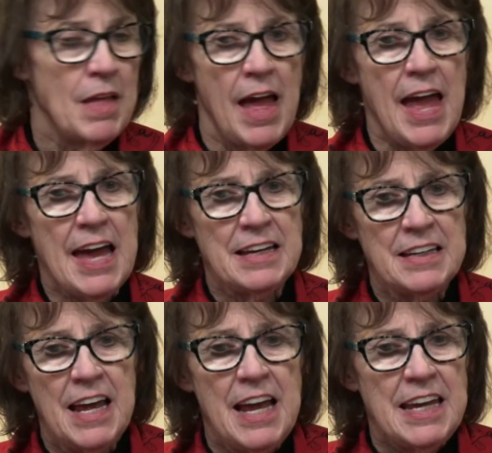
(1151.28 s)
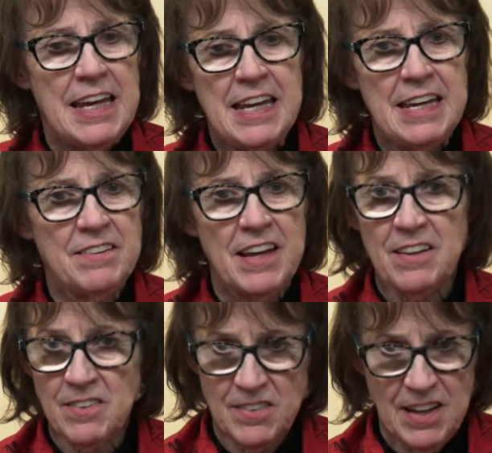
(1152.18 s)
And he
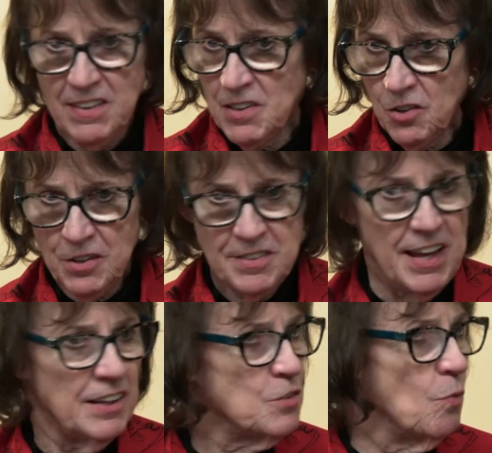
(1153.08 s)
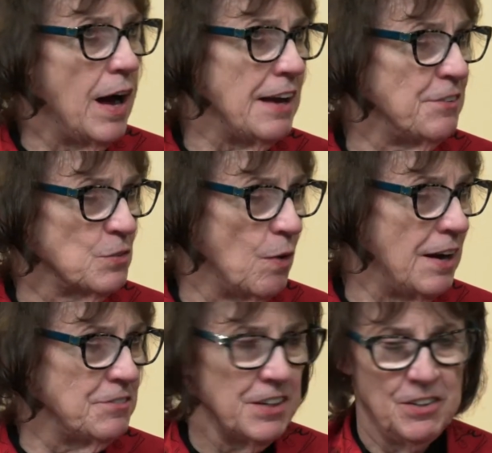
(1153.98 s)
says he couldn't tell his wife
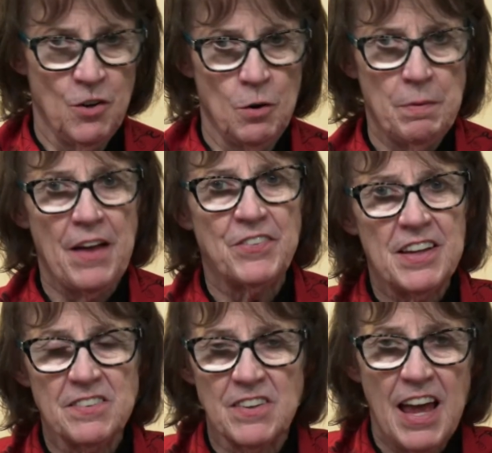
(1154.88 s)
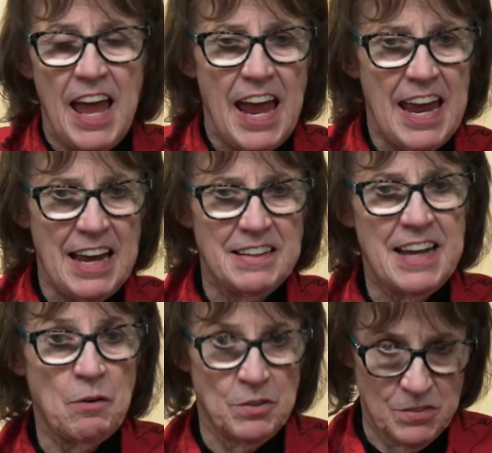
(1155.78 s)
didn't know about this, and
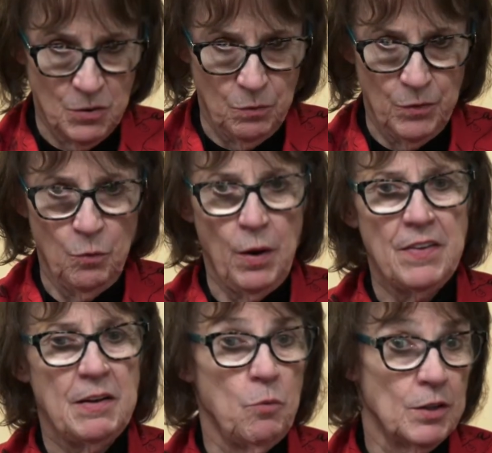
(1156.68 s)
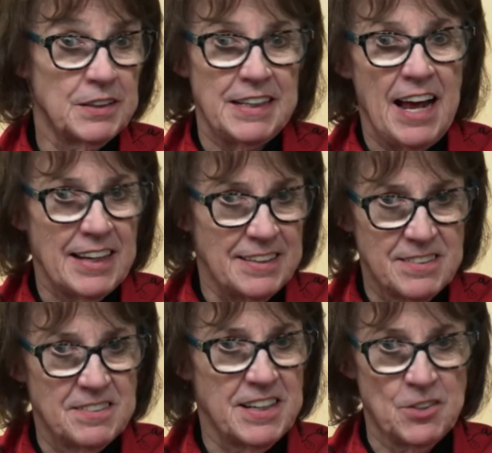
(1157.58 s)
that was the way they work it out. I guess
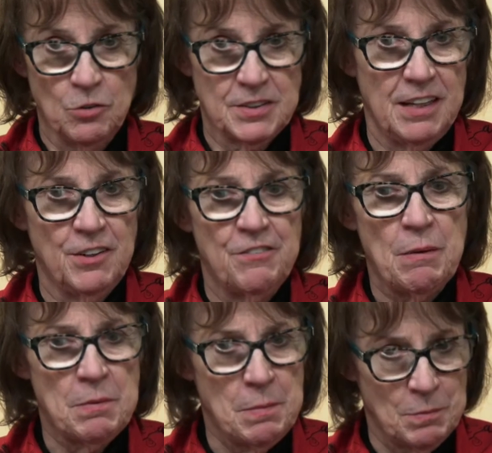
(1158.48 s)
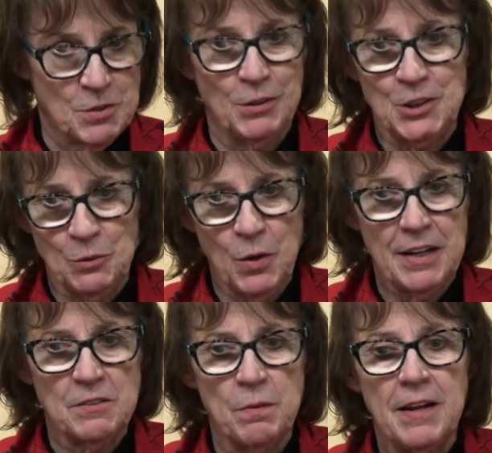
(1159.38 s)
they say don't tell your family members what your work
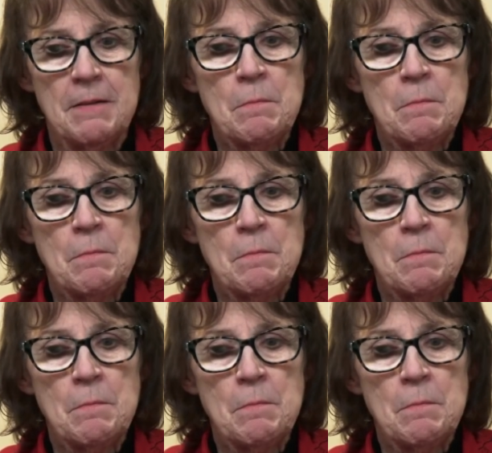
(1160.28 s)
is, but